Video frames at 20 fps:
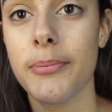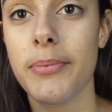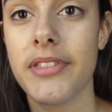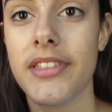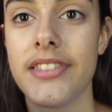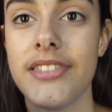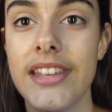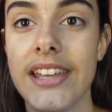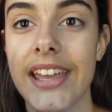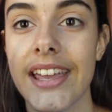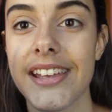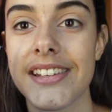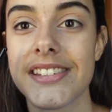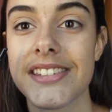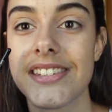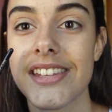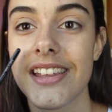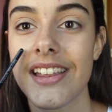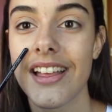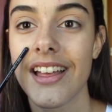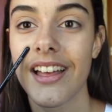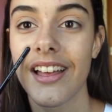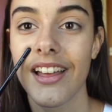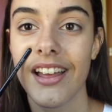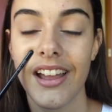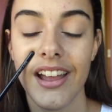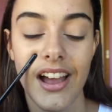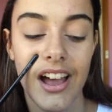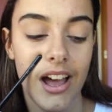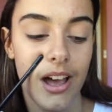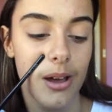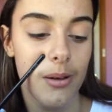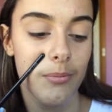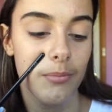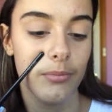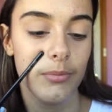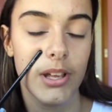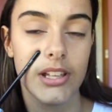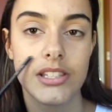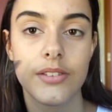But the thing is,
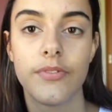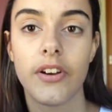it's